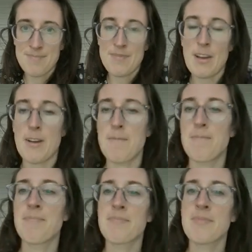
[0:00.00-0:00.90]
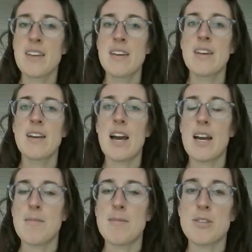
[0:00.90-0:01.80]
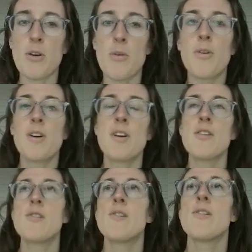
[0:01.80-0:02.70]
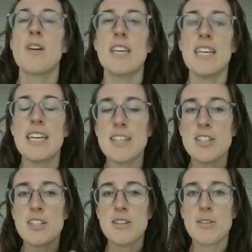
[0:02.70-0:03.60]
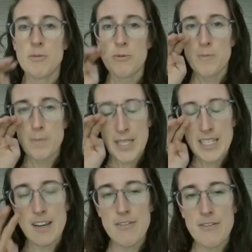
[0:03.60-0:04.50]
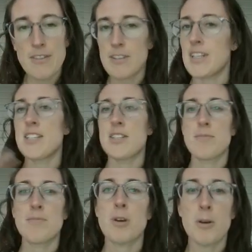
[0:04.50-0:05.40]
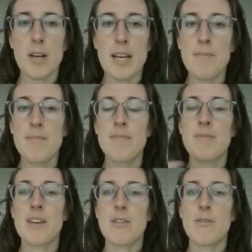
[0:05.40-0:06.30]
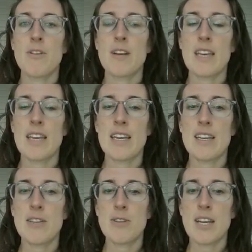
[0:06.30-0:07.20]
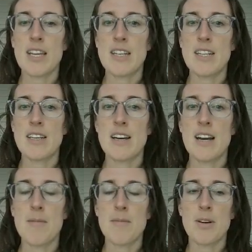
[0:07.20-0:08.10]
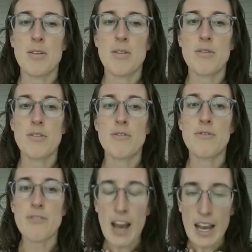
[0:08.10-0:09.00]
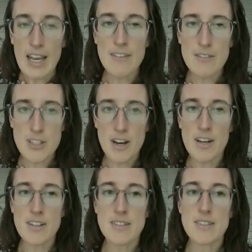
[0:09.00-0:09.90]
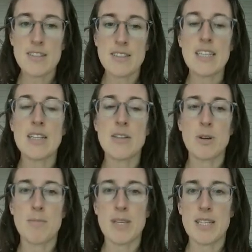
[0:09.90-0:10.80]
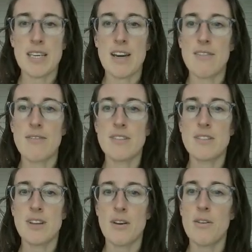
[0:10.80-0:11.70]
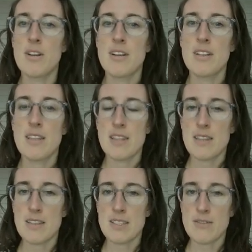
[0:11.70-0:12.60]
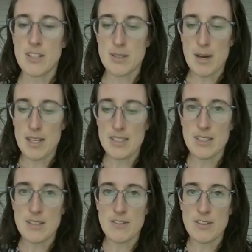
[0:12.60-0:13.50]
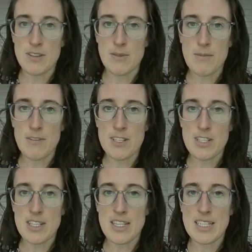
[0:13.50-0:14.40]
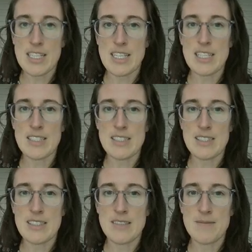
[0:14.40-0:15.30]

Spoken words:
Okay. So each PDF or each program, you can go through 5 charts in one PDF. So this first box is for the WebVision IDs.